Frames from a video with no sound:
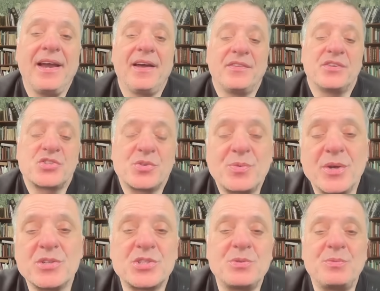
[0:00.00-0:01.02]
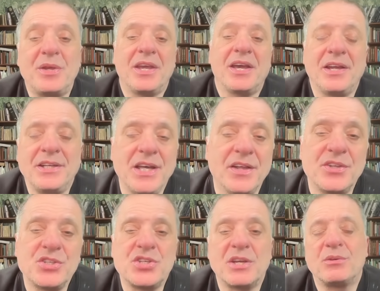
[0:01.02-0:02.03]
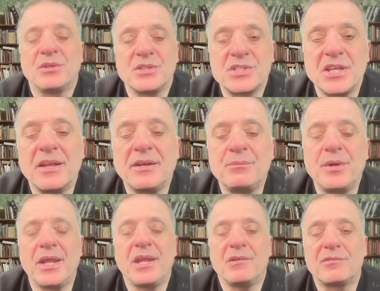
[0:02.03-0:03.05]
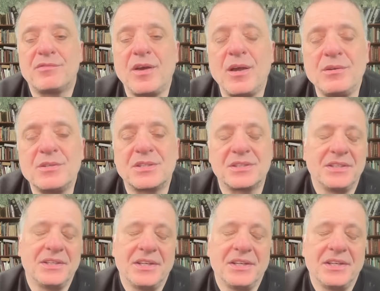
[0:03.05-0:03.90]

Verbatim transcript: and there's supposed to be another General Assembly vote